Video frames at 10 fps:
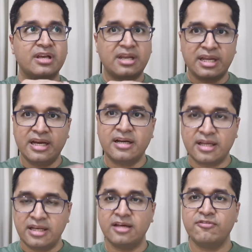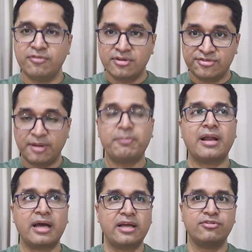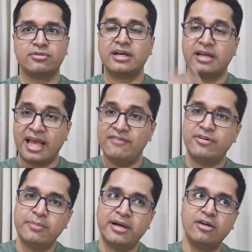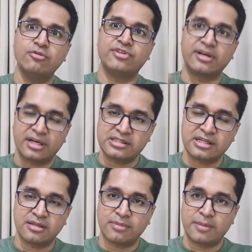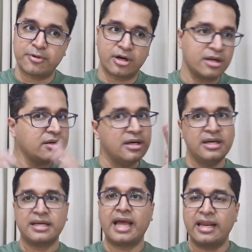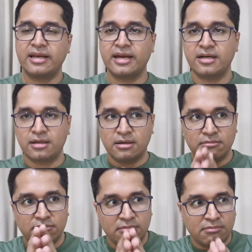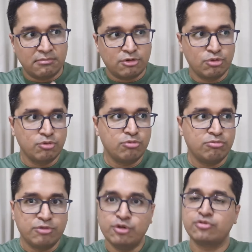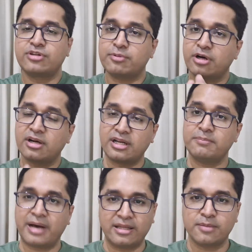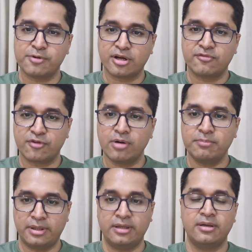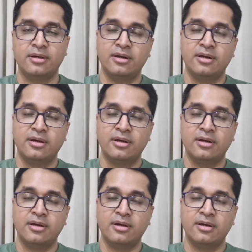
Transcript: create enough supply so that everybody who's interested in my product can get to use the product and buy the product from me.